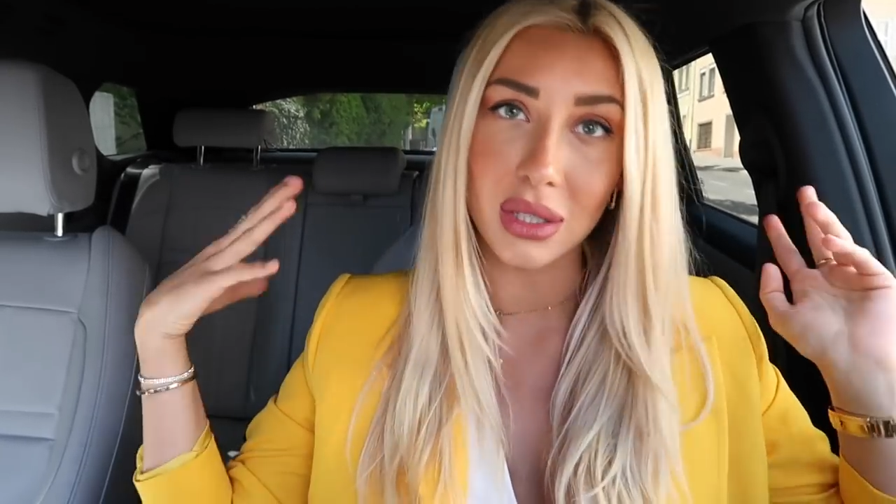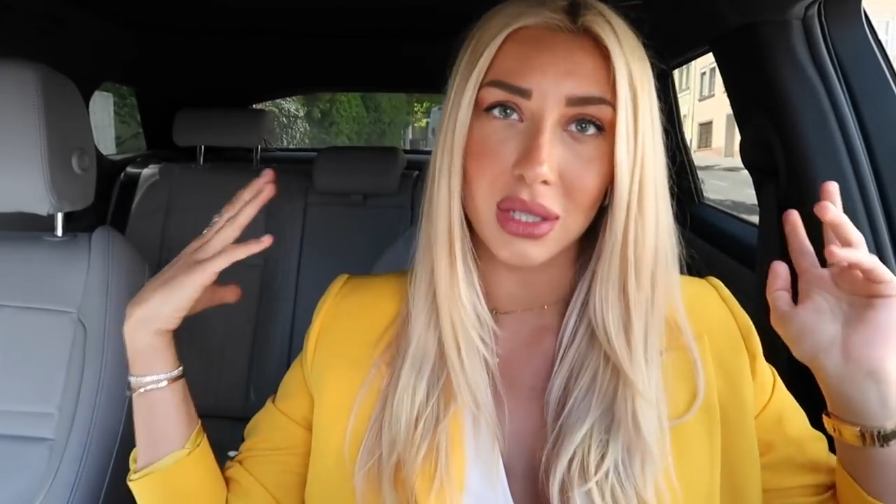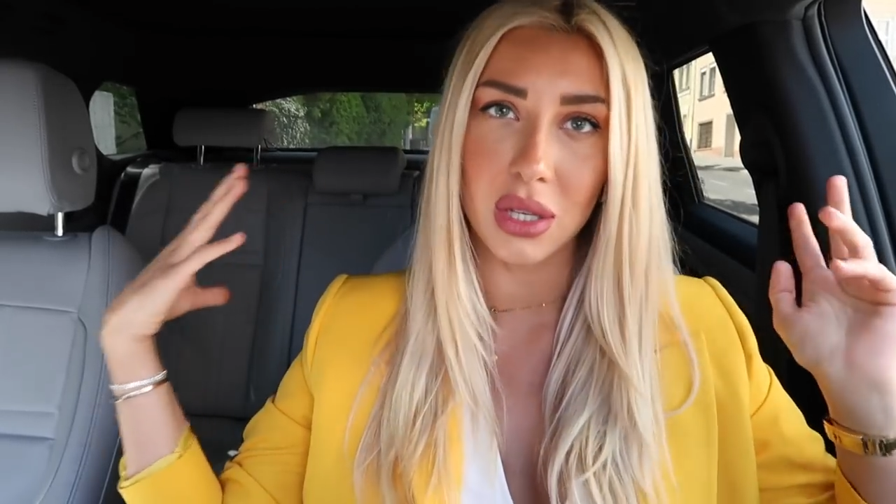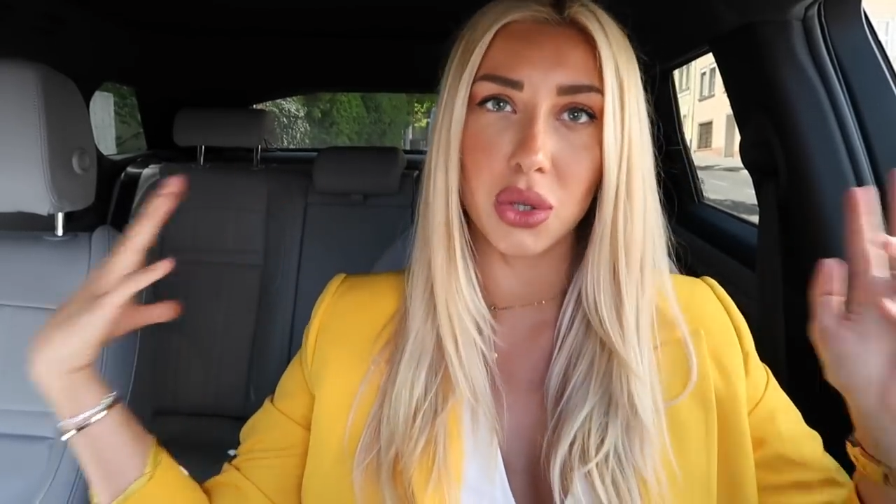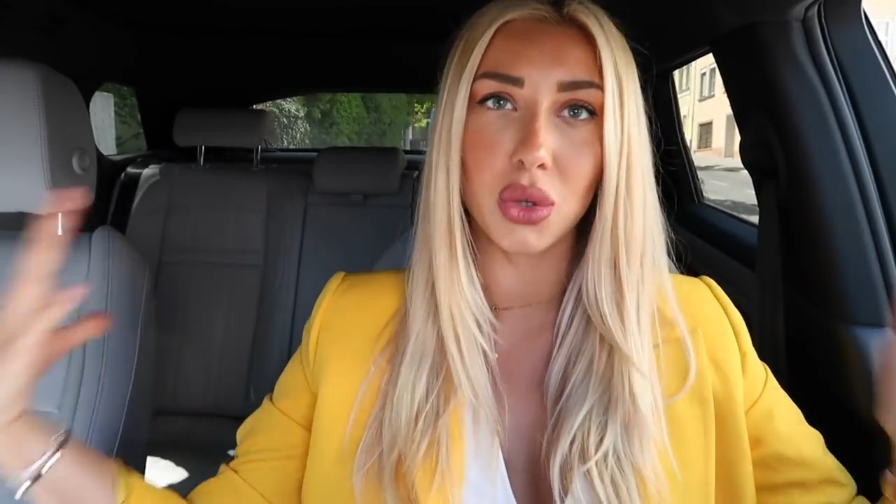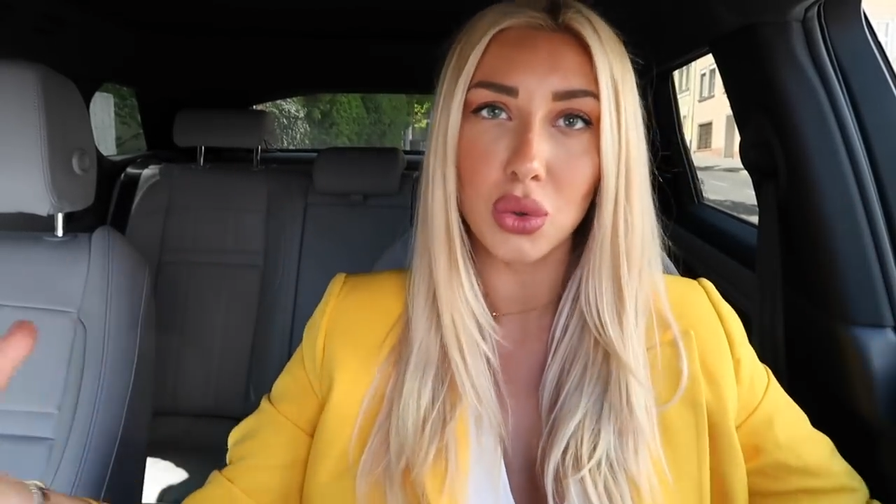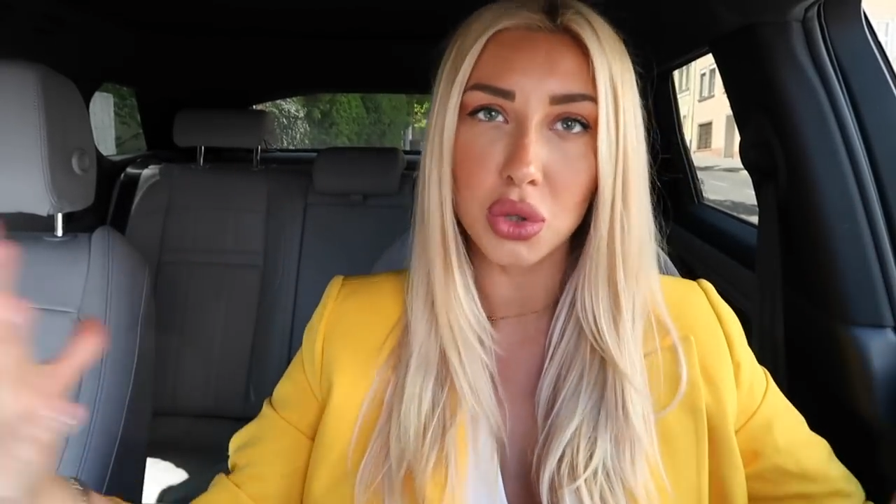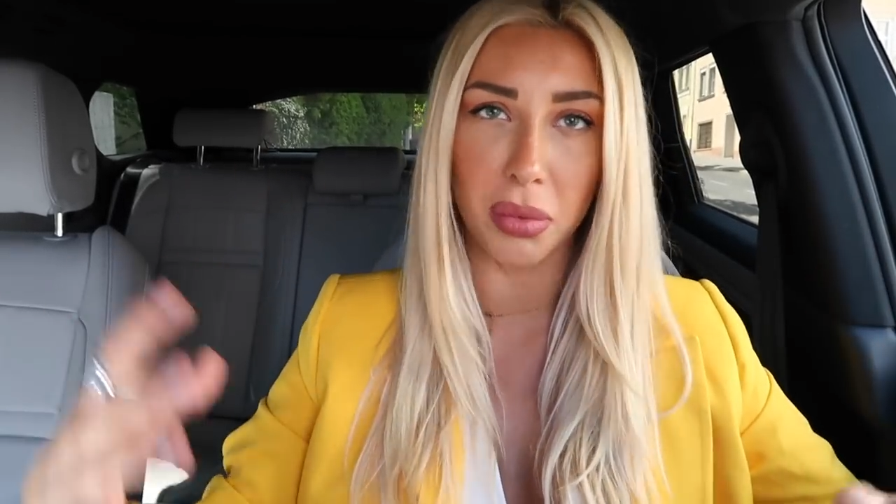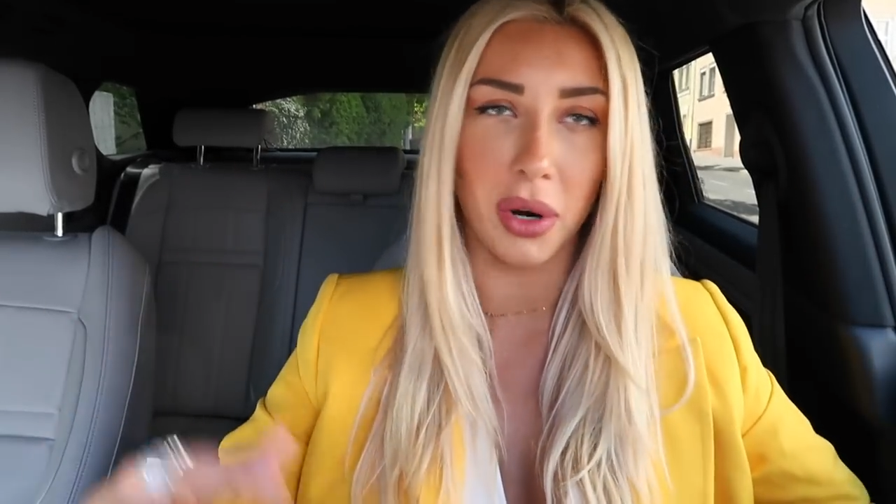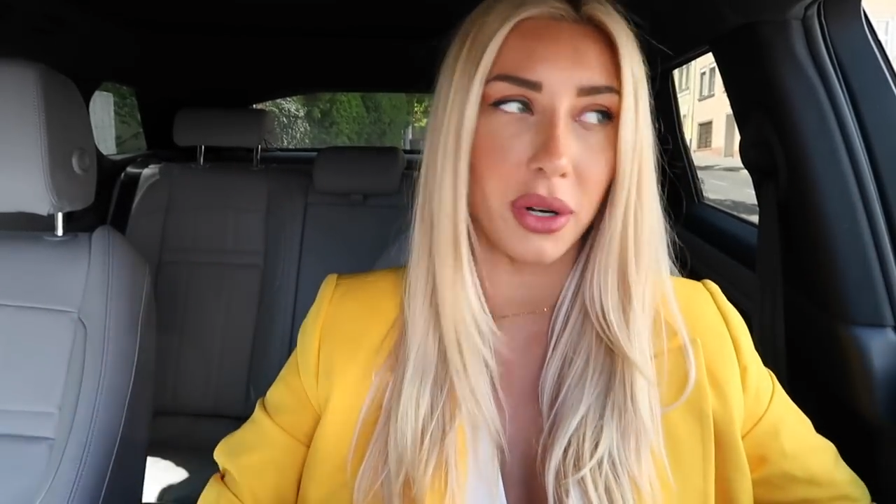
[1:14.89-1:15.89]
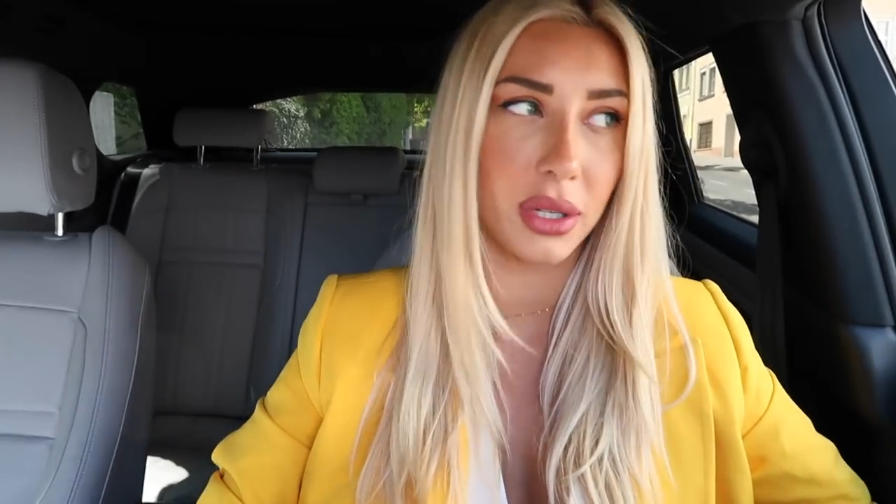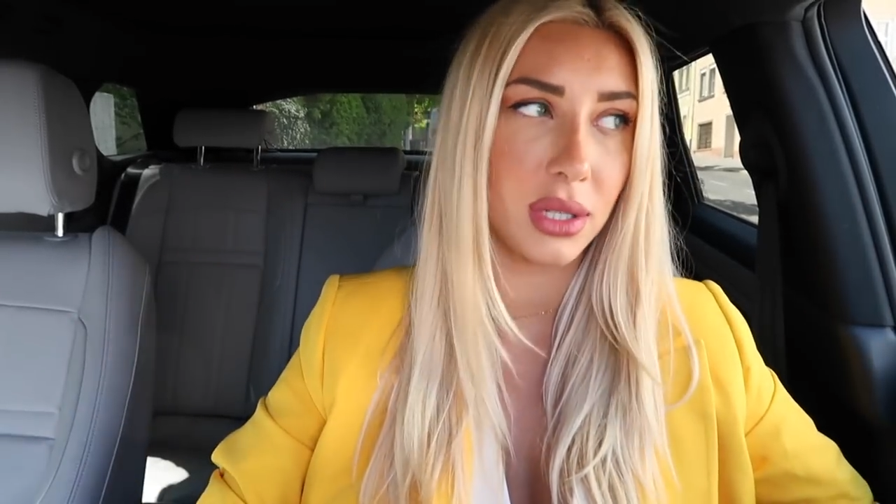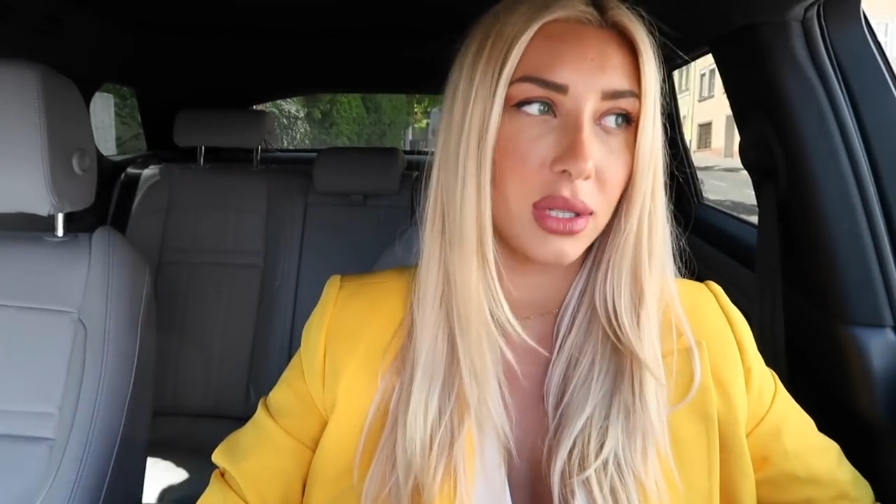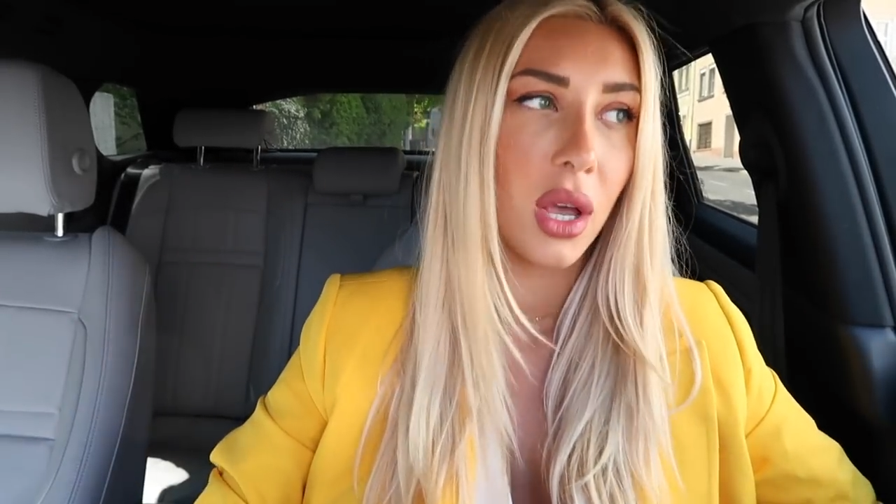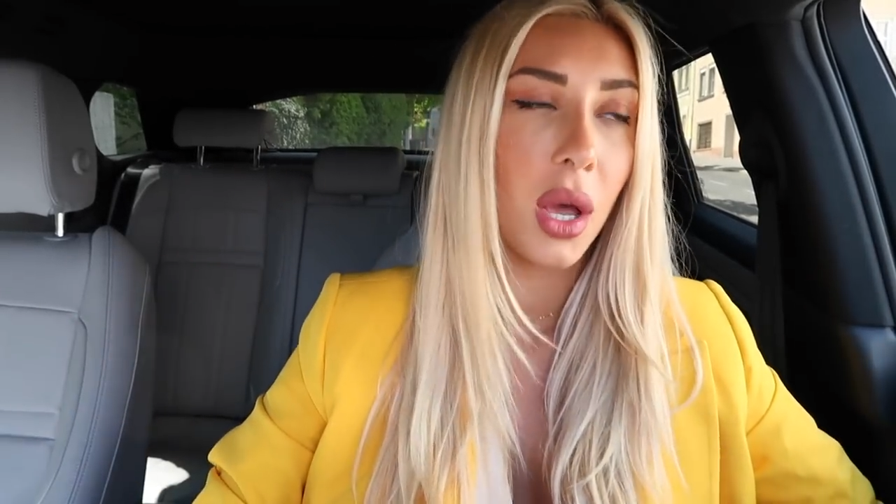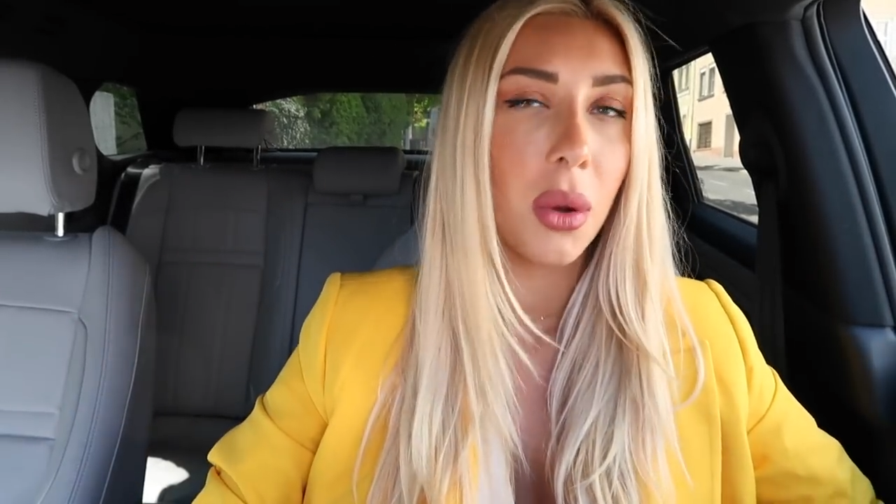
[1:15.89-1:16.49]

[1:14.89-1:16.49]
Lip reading: these huge parties,